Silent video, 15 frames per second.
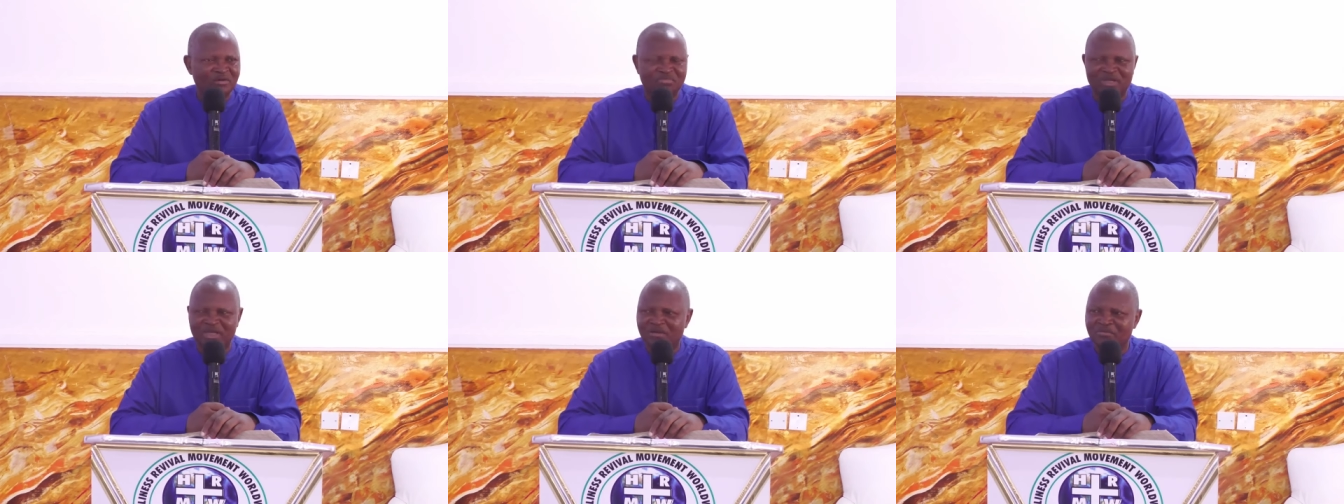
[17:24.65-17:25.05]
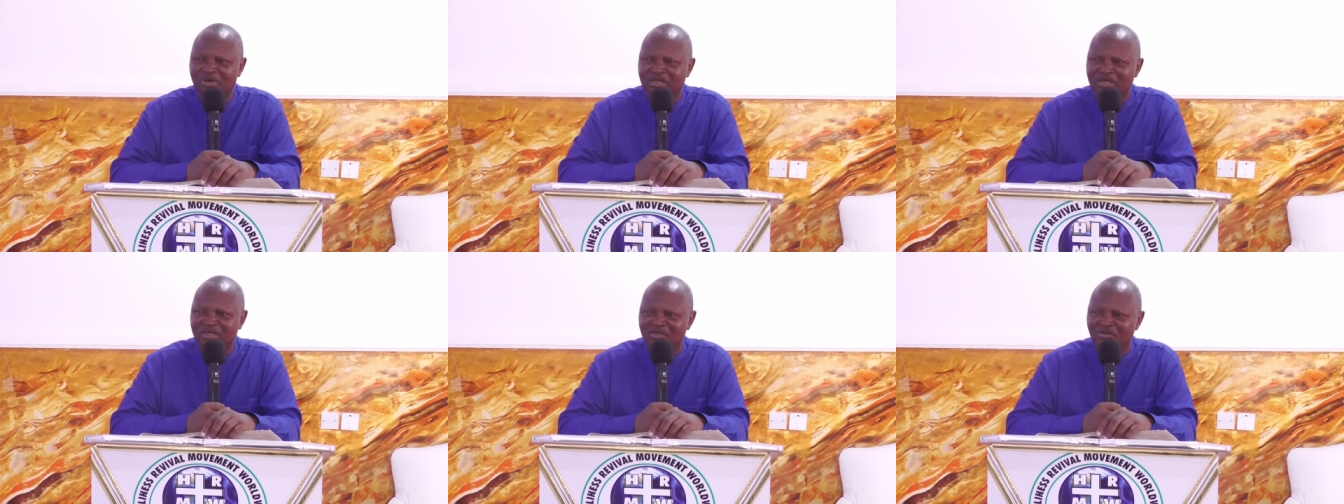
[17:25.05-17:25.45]
taking
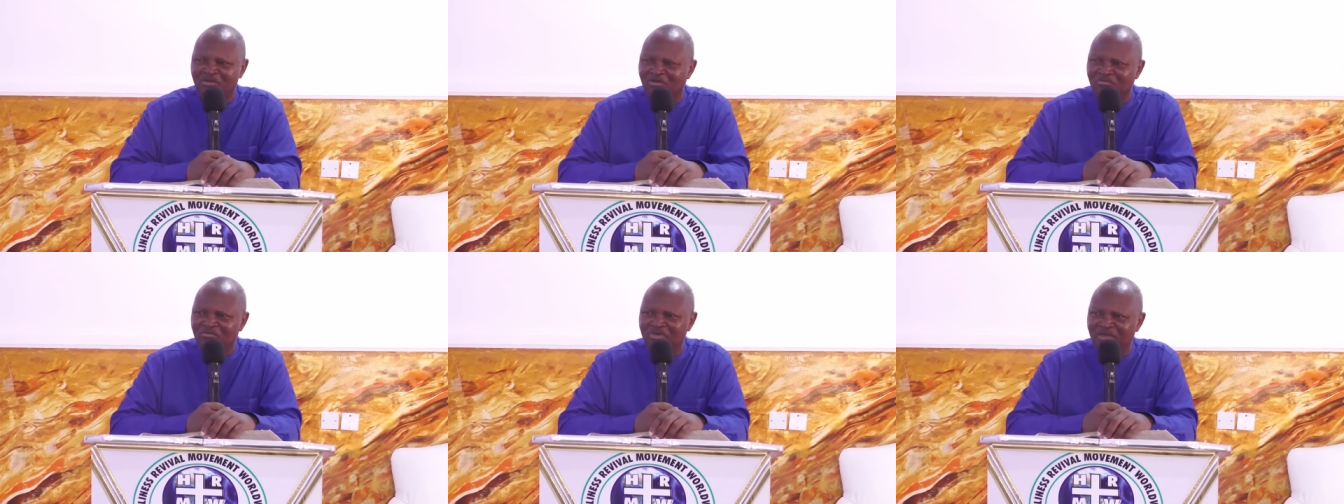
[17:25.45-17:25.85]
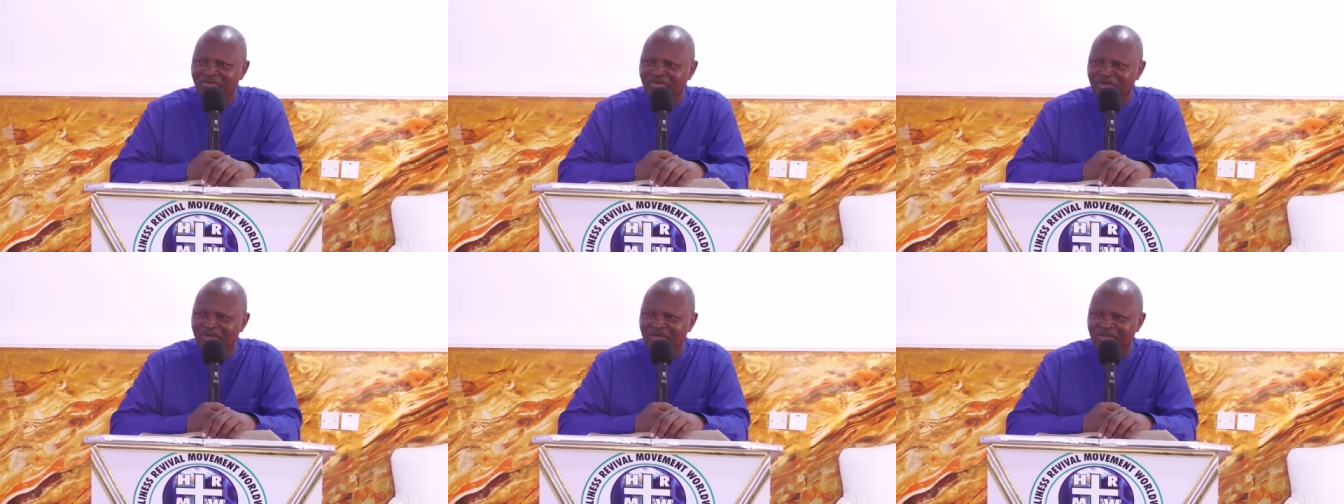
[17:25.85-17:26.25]
matters to
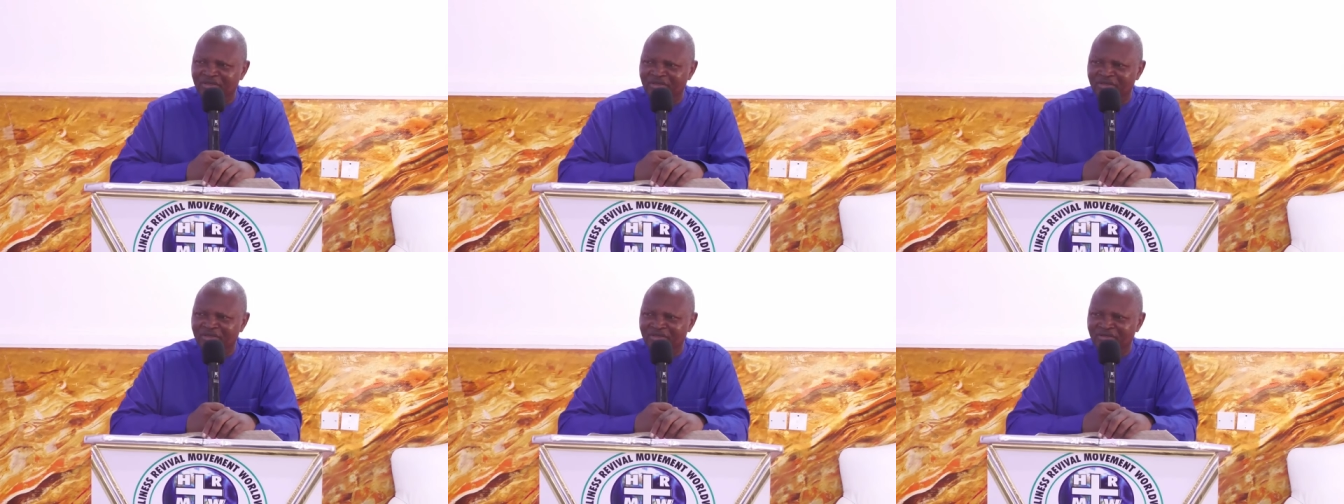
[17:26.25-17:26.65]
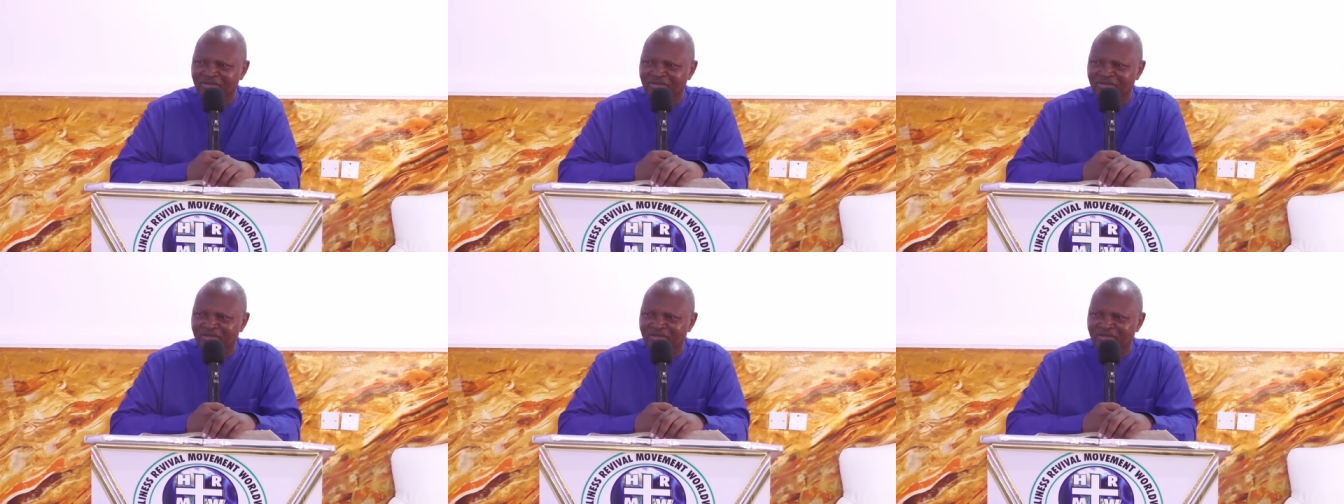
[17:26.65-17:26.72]
unbelievers?